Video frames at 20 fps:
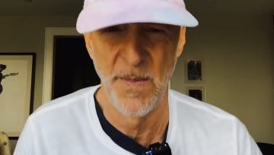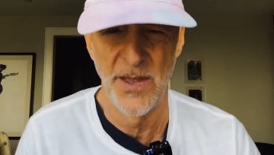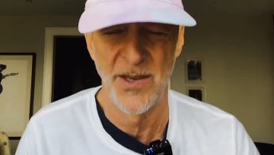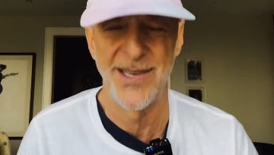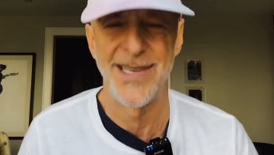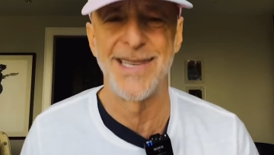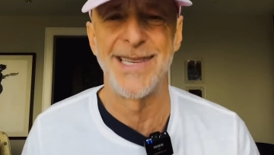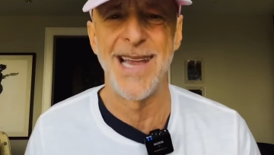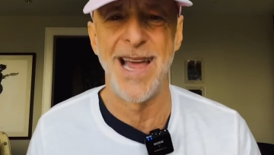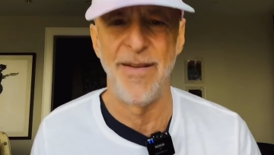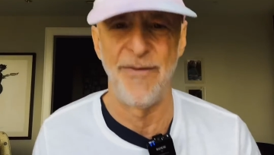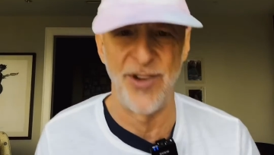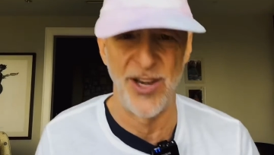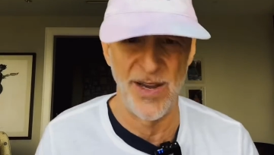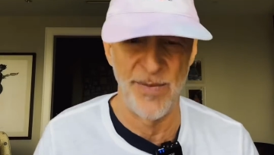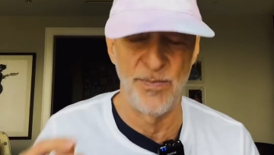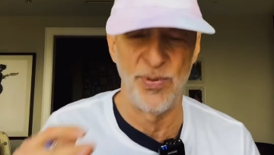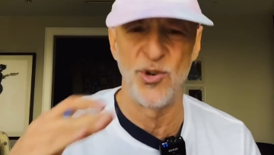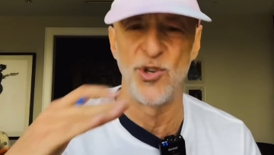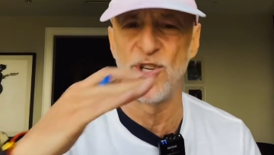
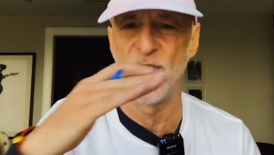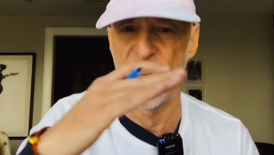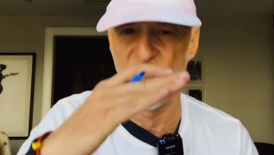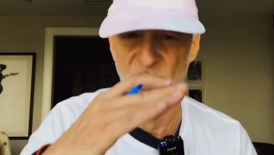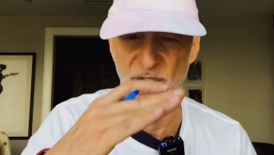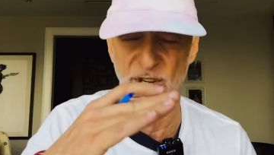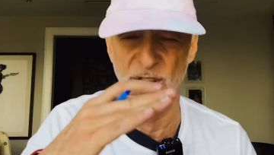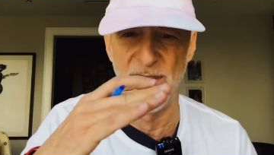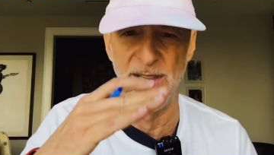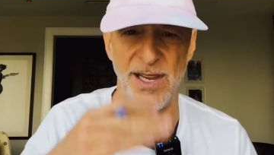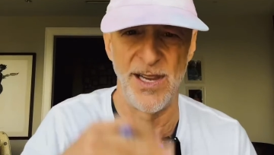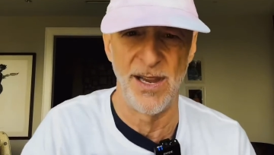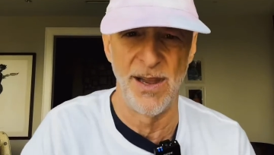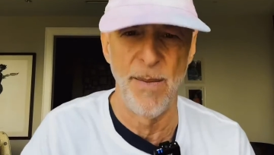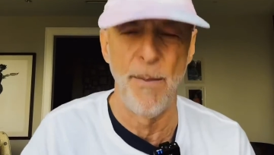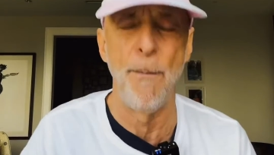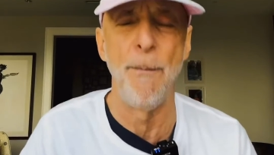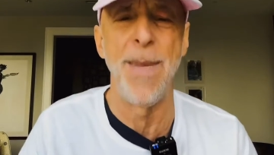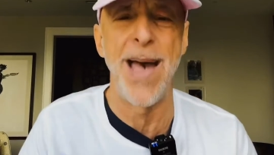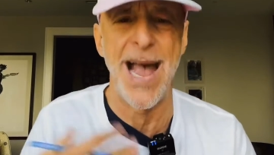70% to the
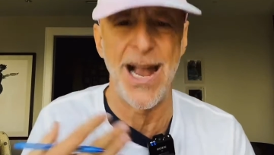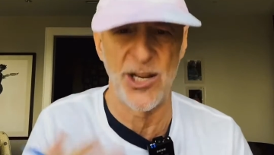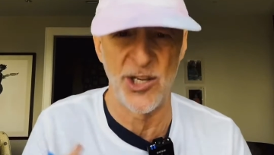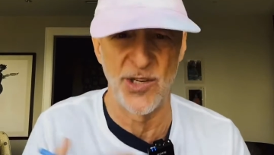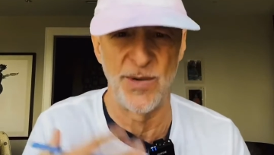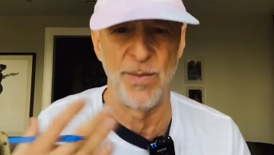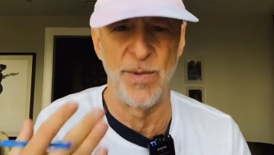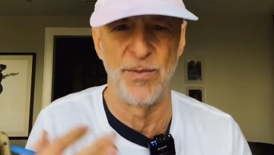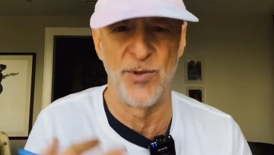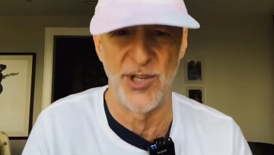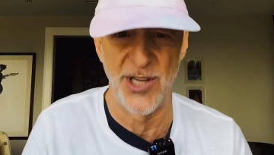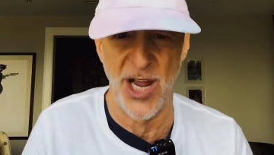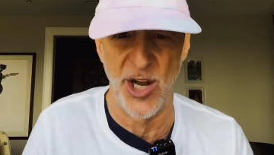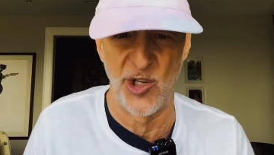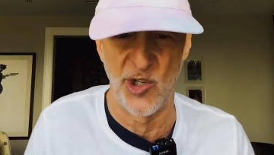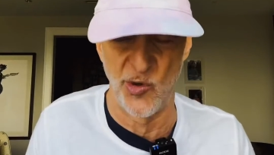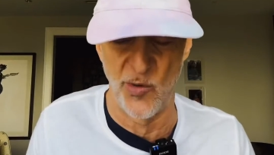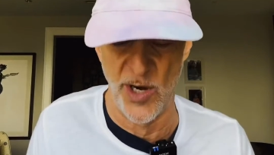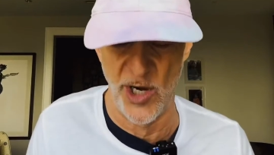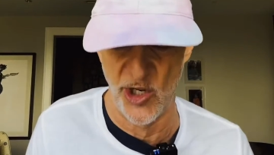maximum
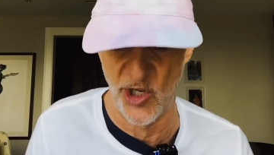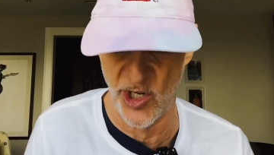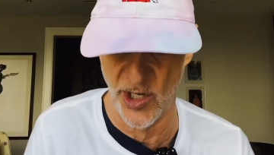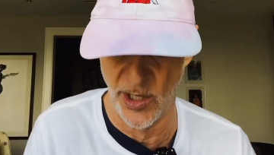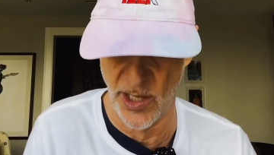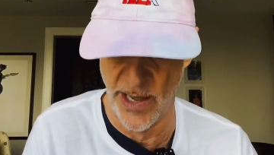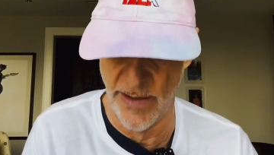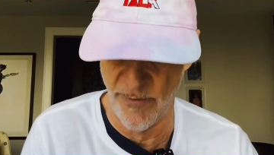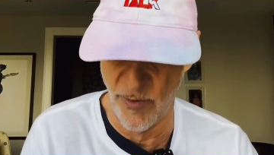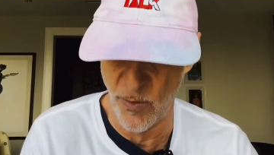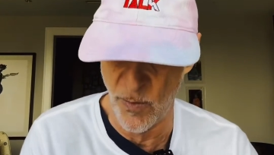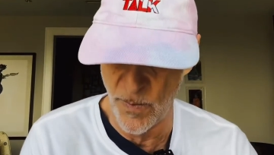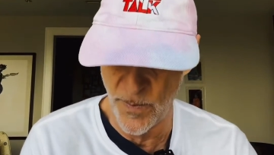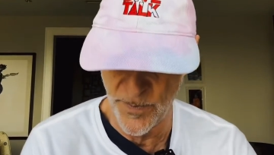saturation level.